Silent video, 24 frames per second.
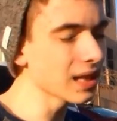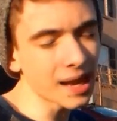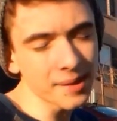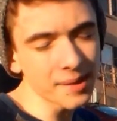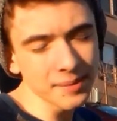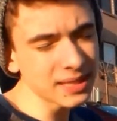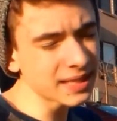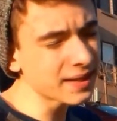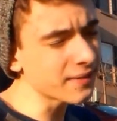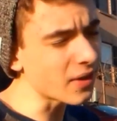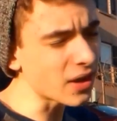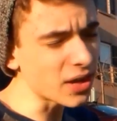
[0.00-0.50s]
Allow
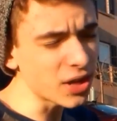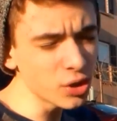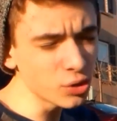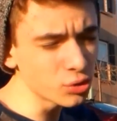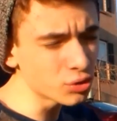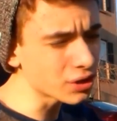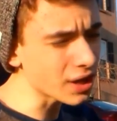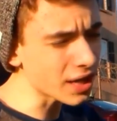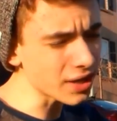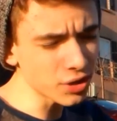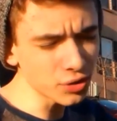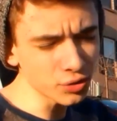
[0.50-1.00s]
me to give a
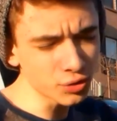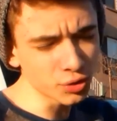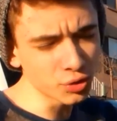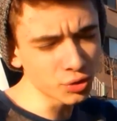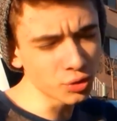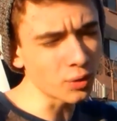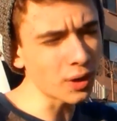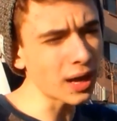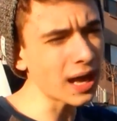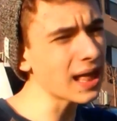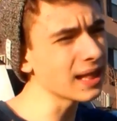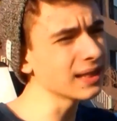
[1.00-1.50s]
huge thank you
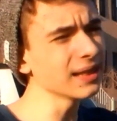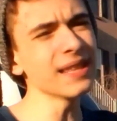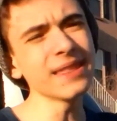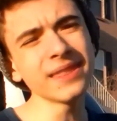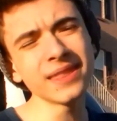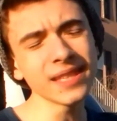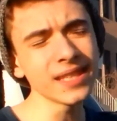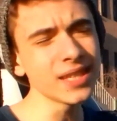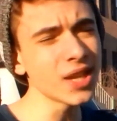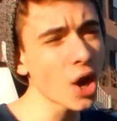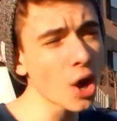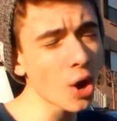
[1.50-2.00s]
to
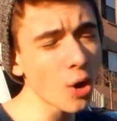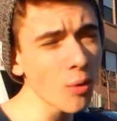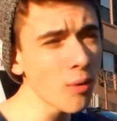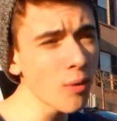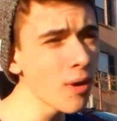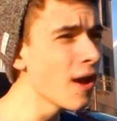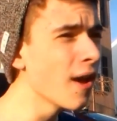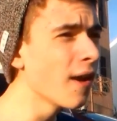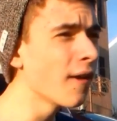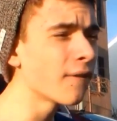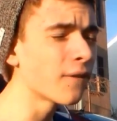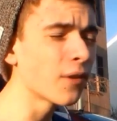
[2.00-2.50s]
Elinthio
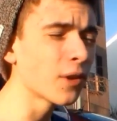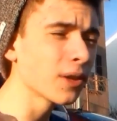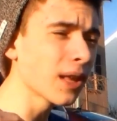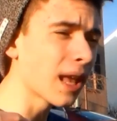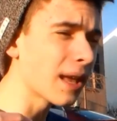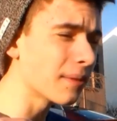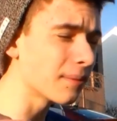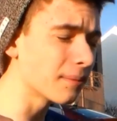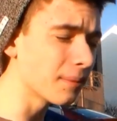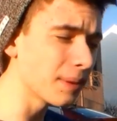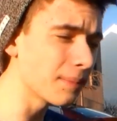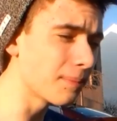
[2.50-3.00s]
for
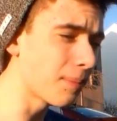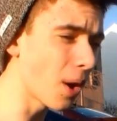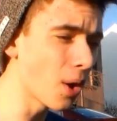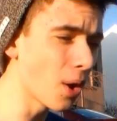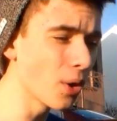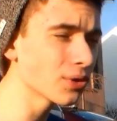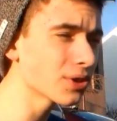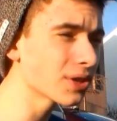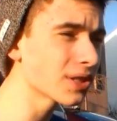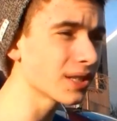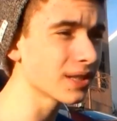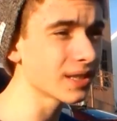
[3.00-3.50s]
letting me
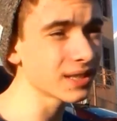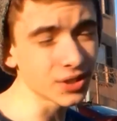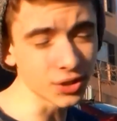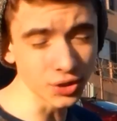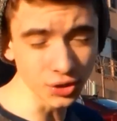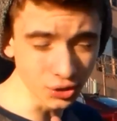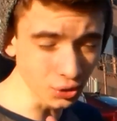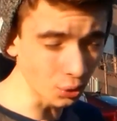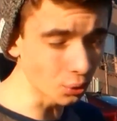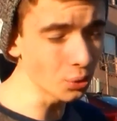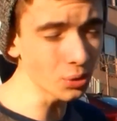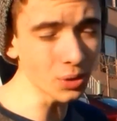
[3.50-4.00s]
post this
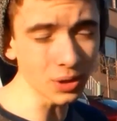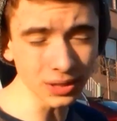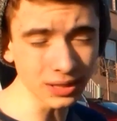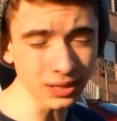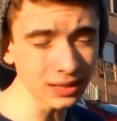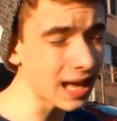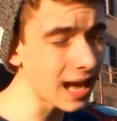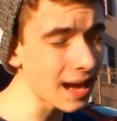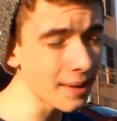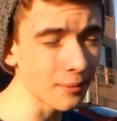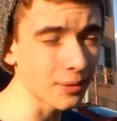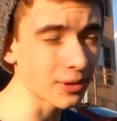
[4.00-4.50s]
dual
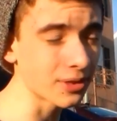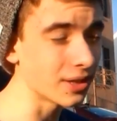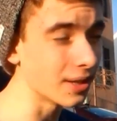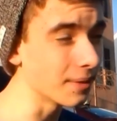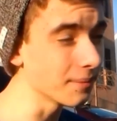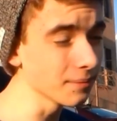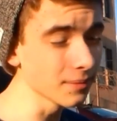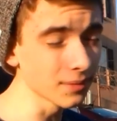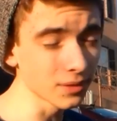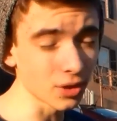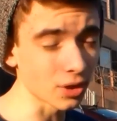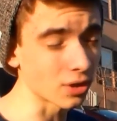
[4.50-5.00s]
collab with
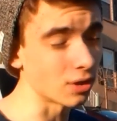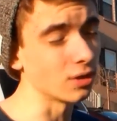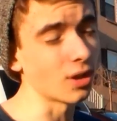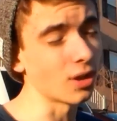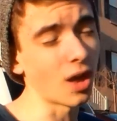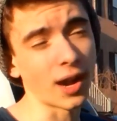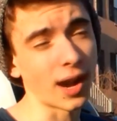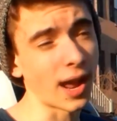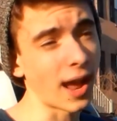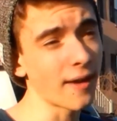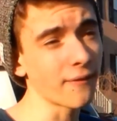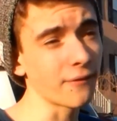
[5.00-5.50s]
him. It took a
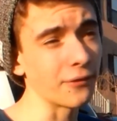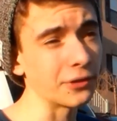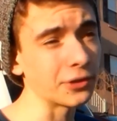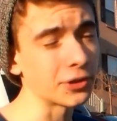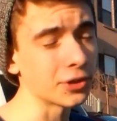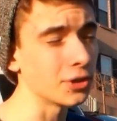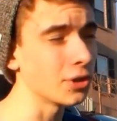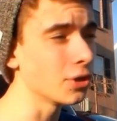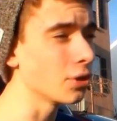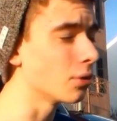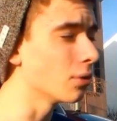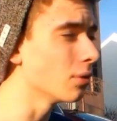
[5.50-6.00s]
lot of effort
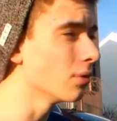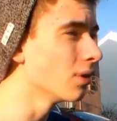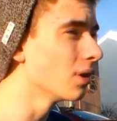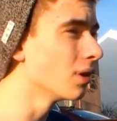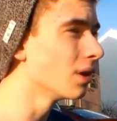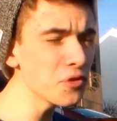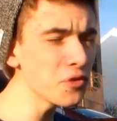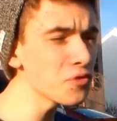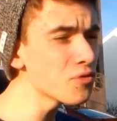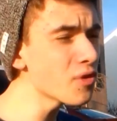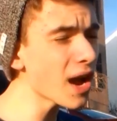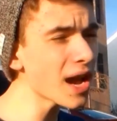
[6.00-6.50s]
to do.
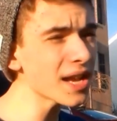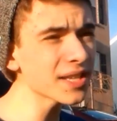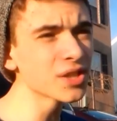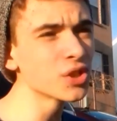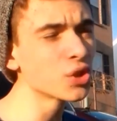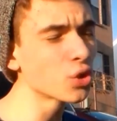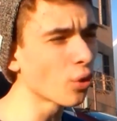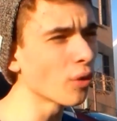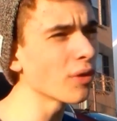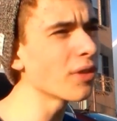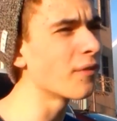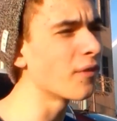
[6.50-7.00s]
If you guys
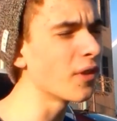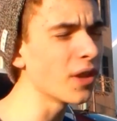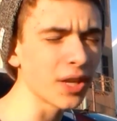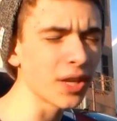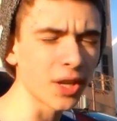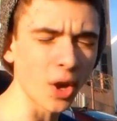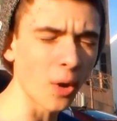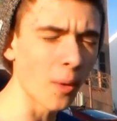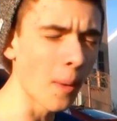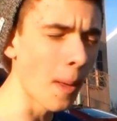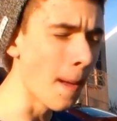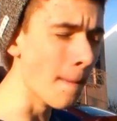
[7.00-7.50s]
enjoyed the
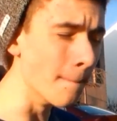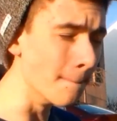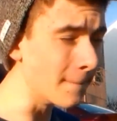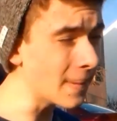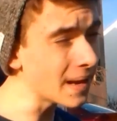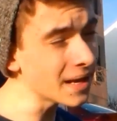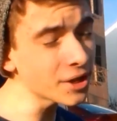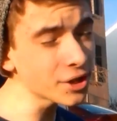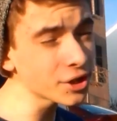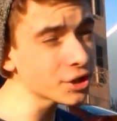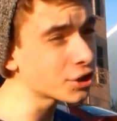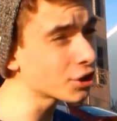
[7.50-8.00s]
video,
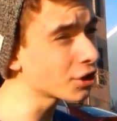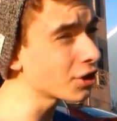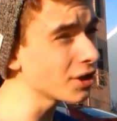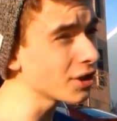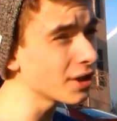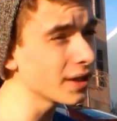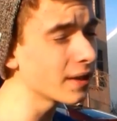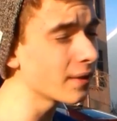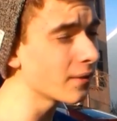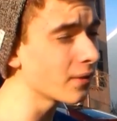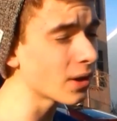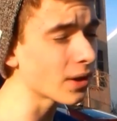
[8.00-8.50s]
make sure
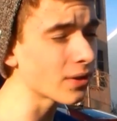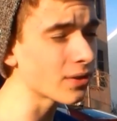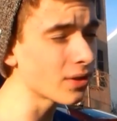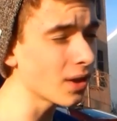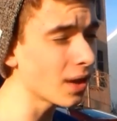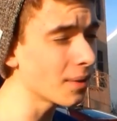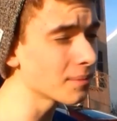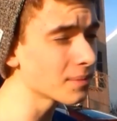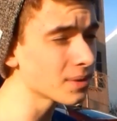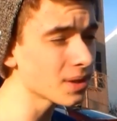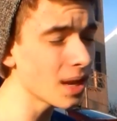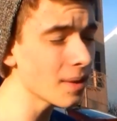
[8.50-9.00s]
you give it a
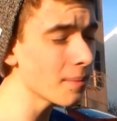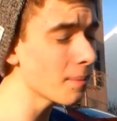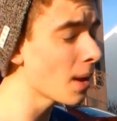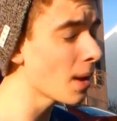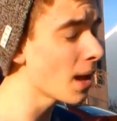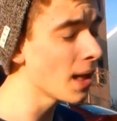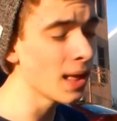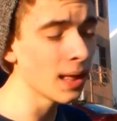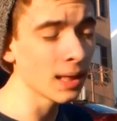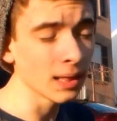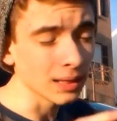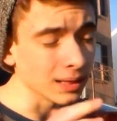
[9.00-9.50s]
thumbs up,
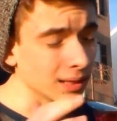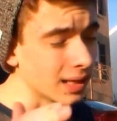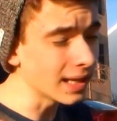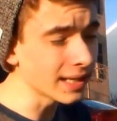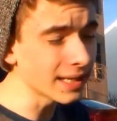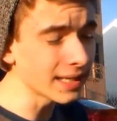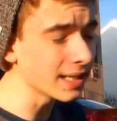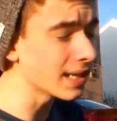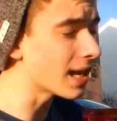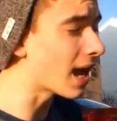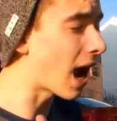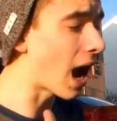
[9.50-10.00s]

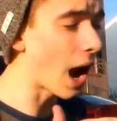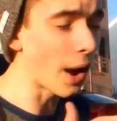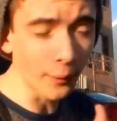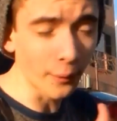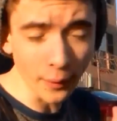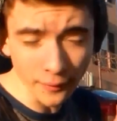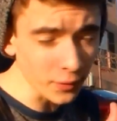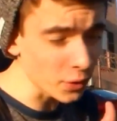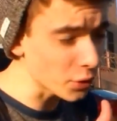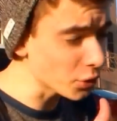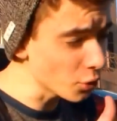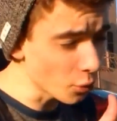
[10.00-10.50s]
like it,
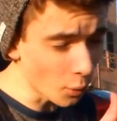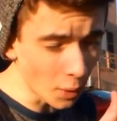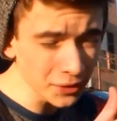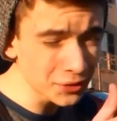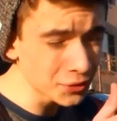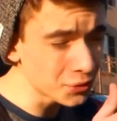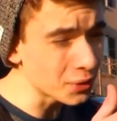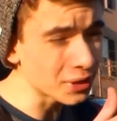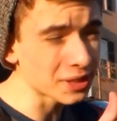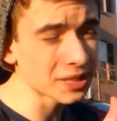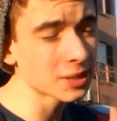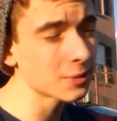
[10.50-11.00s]
however you
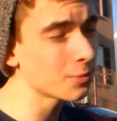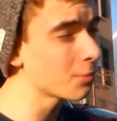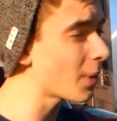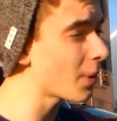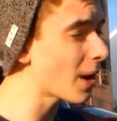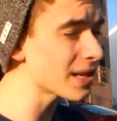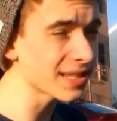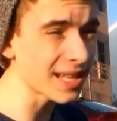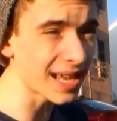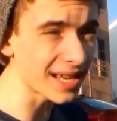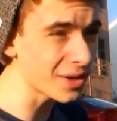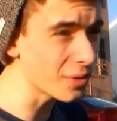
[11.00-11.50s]
want to
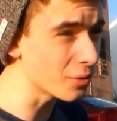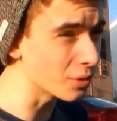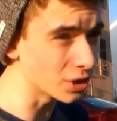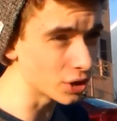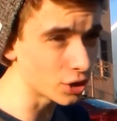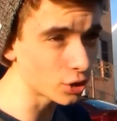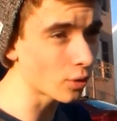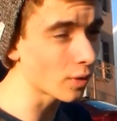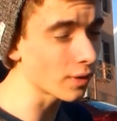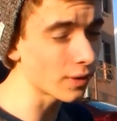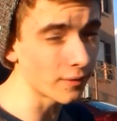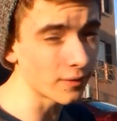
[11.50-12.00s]
express that you
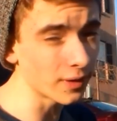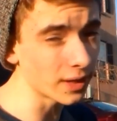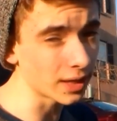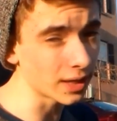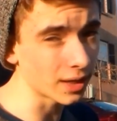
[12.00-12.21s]
enjoyed the